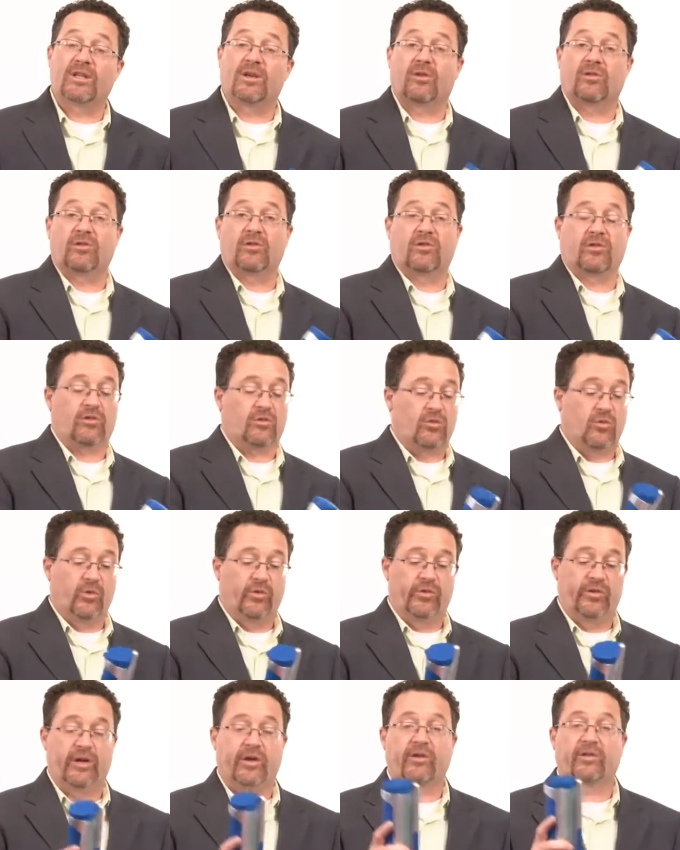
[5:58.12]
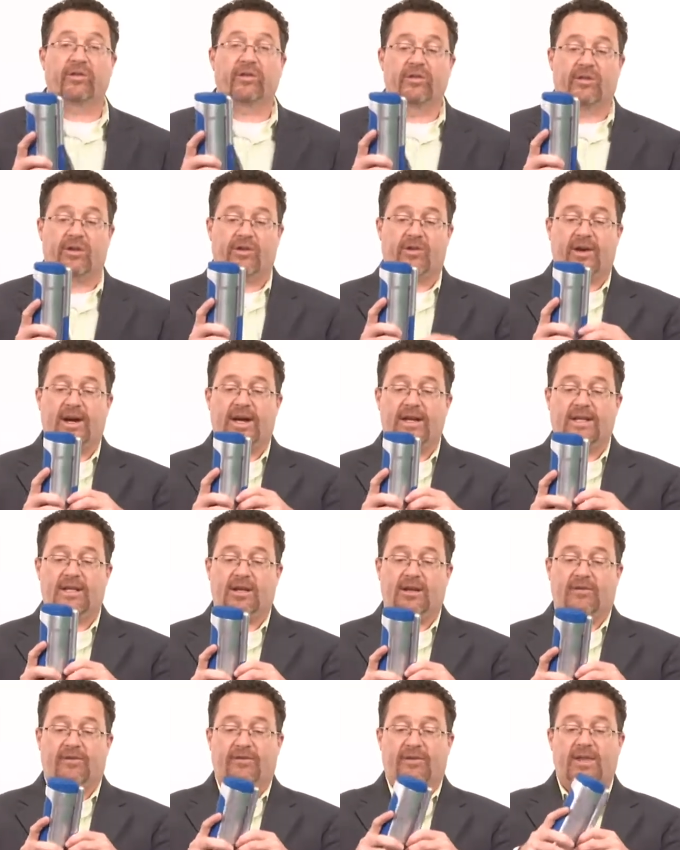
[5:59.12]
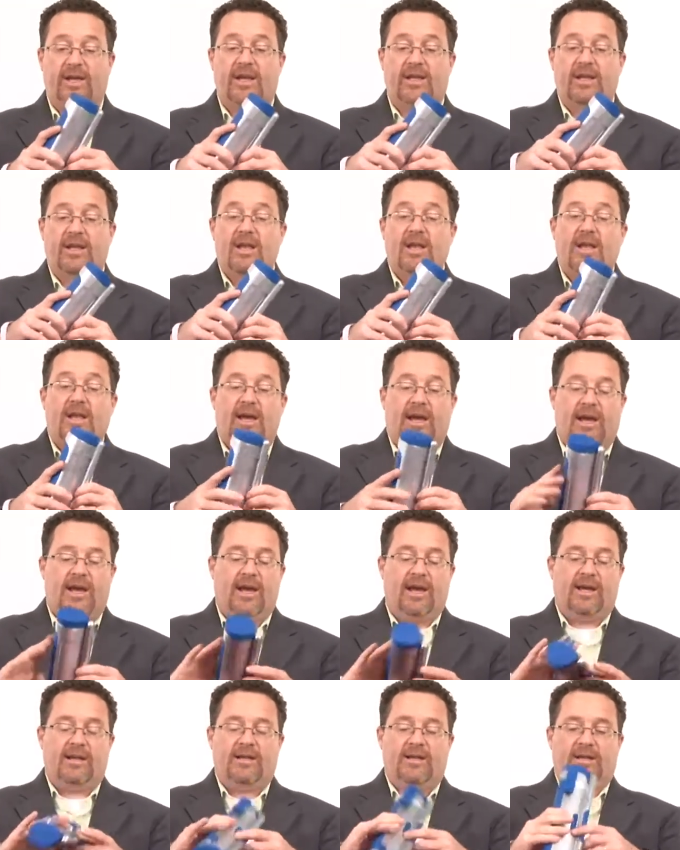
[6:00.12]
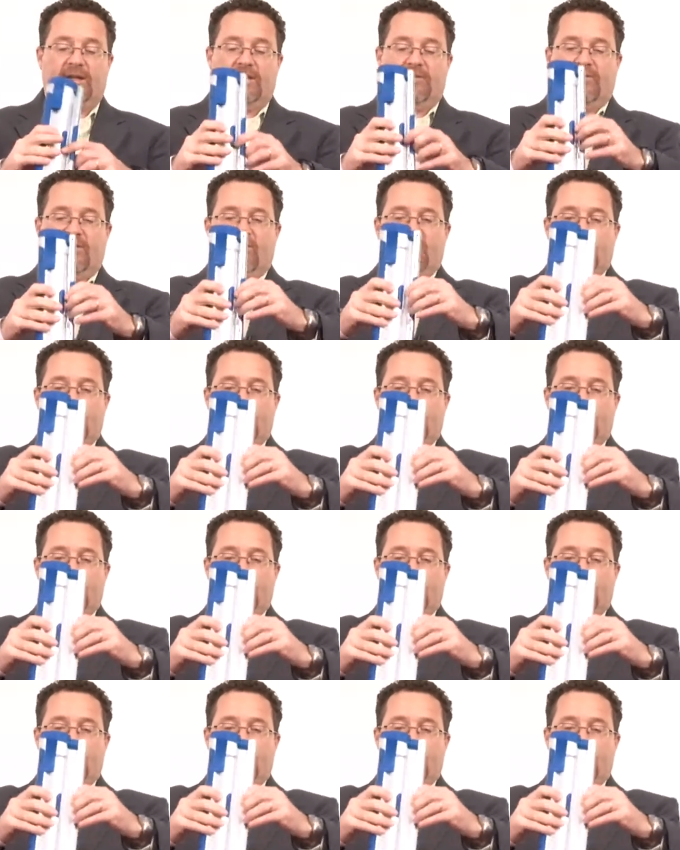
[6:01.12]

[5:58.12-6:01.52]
geared to schools, here's another idea for that. And if you're